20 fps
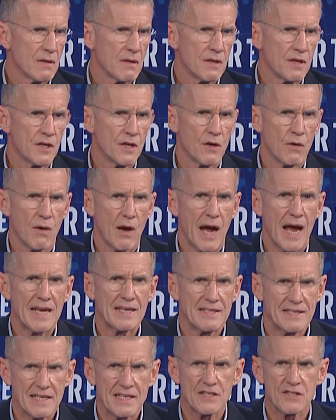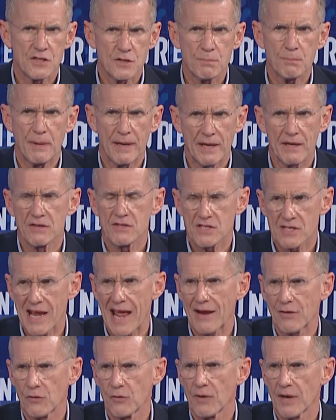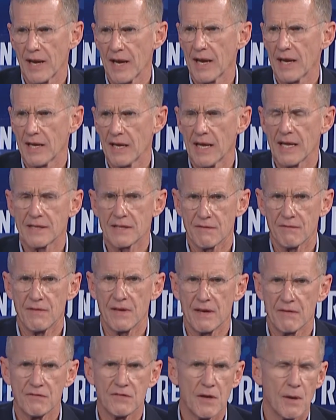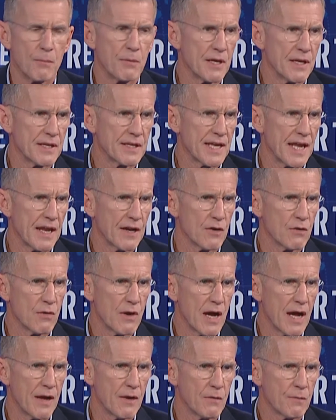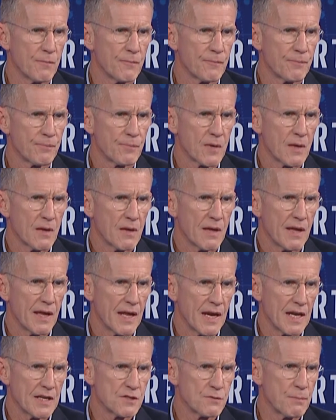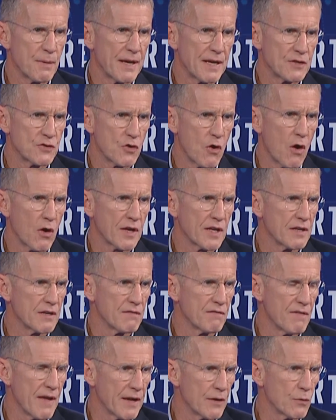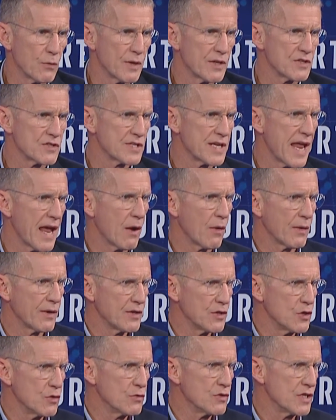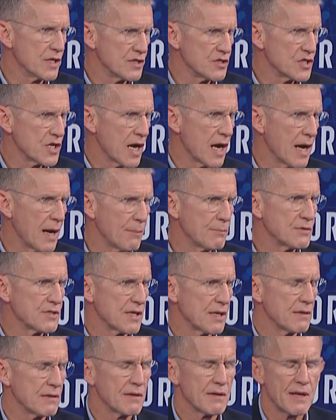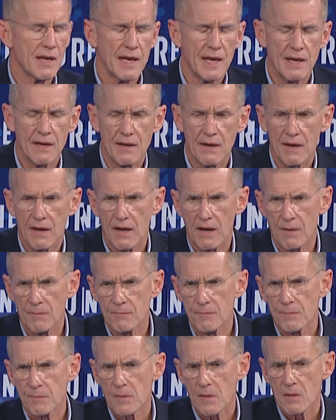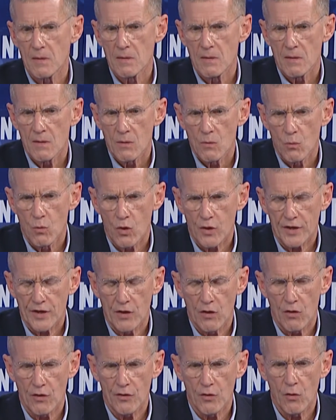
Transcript: You know, I did spend Saturday at the VFW in Canton, Ohio, and I spent it talking to veterans now in union jobs and, and uh, working hard.